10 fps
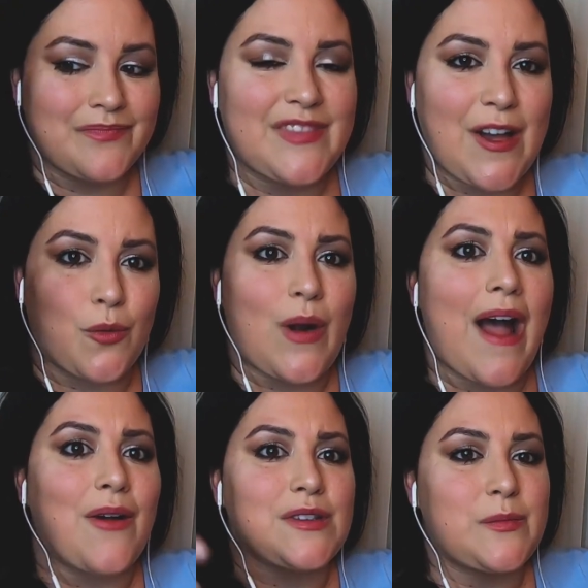that
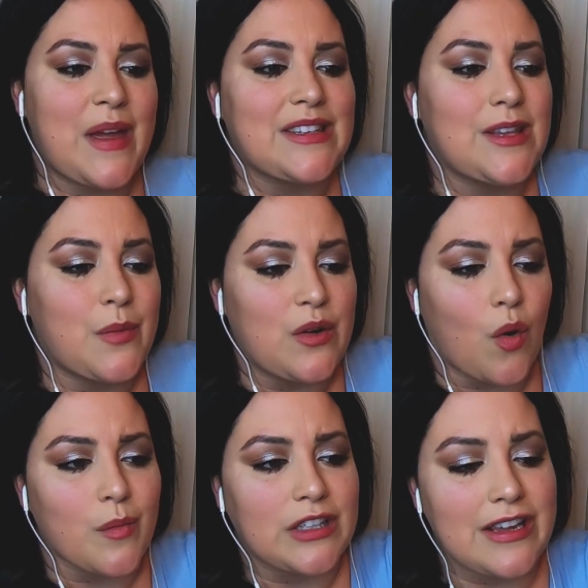round space that we
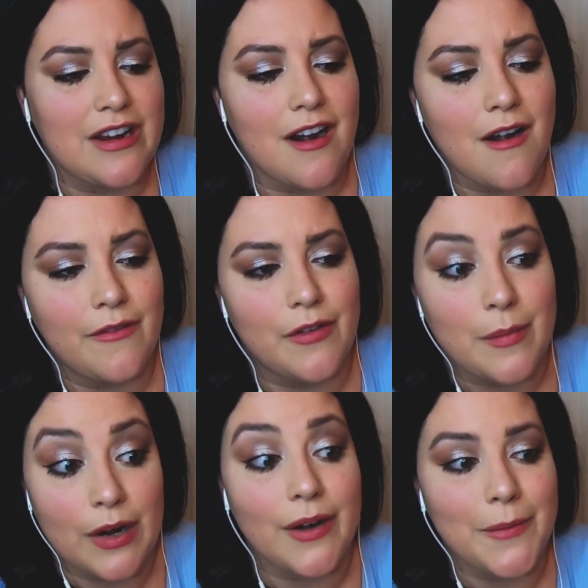normally hear from
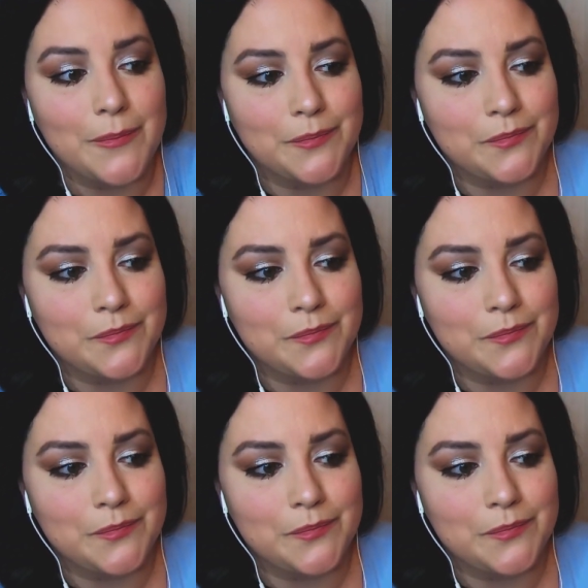her.